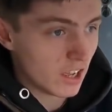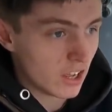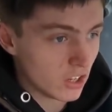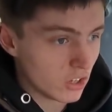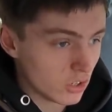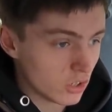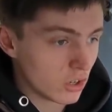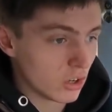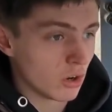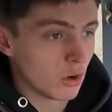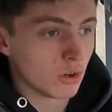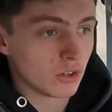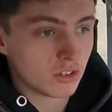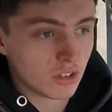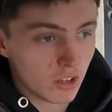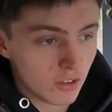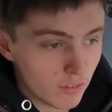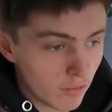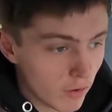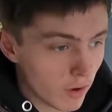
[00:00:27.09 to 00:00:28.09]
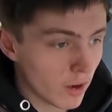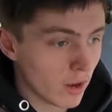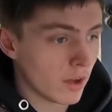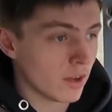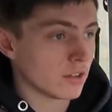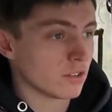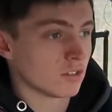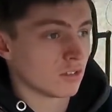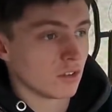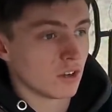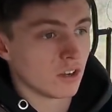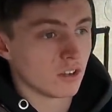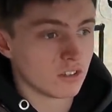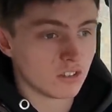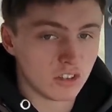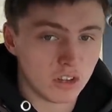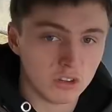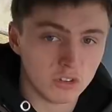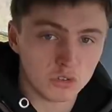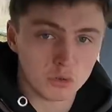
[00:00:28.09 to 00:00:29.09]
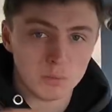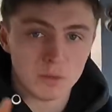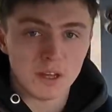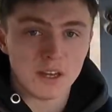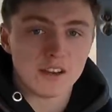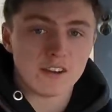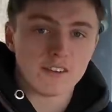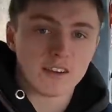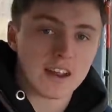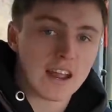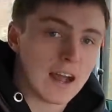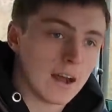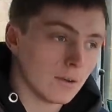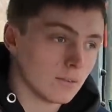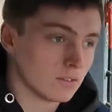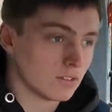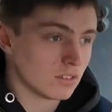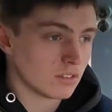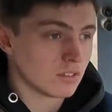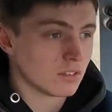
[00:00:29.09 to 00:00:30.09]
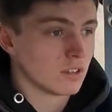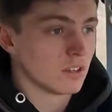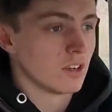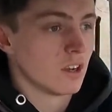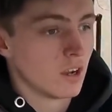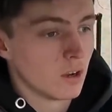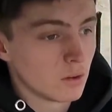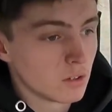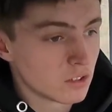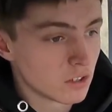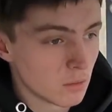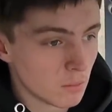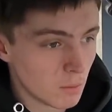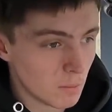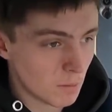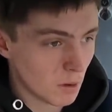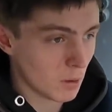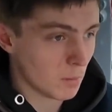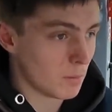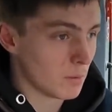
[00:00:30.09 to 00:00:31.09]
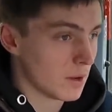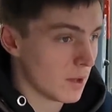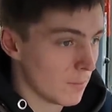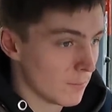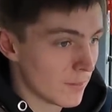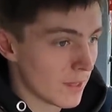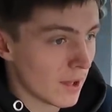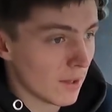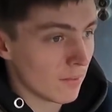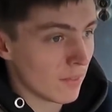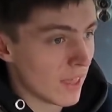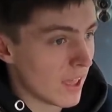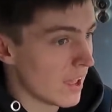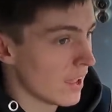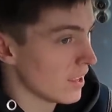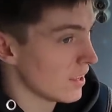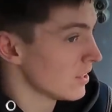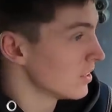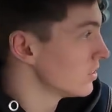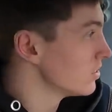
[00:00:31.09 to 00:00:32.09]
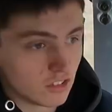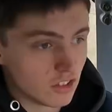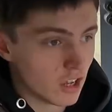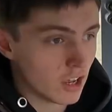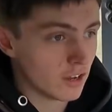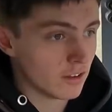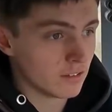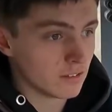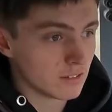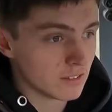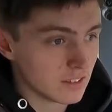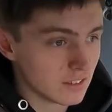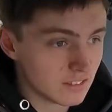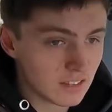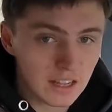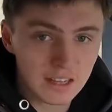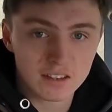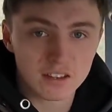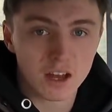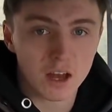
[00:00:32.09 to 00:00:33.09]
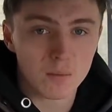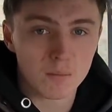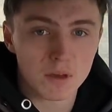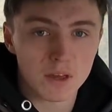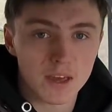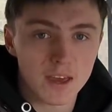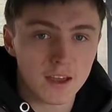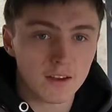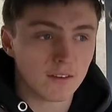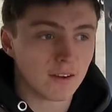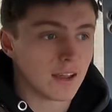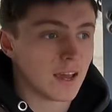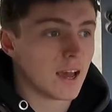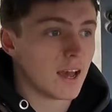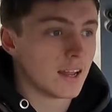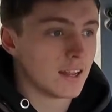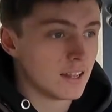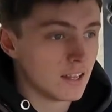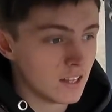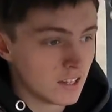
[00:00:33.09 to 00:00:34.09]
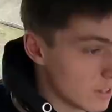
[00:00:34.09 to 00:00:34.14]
You can also follow us on our social media accounts. Should be popping up down there. So it's that time of year again.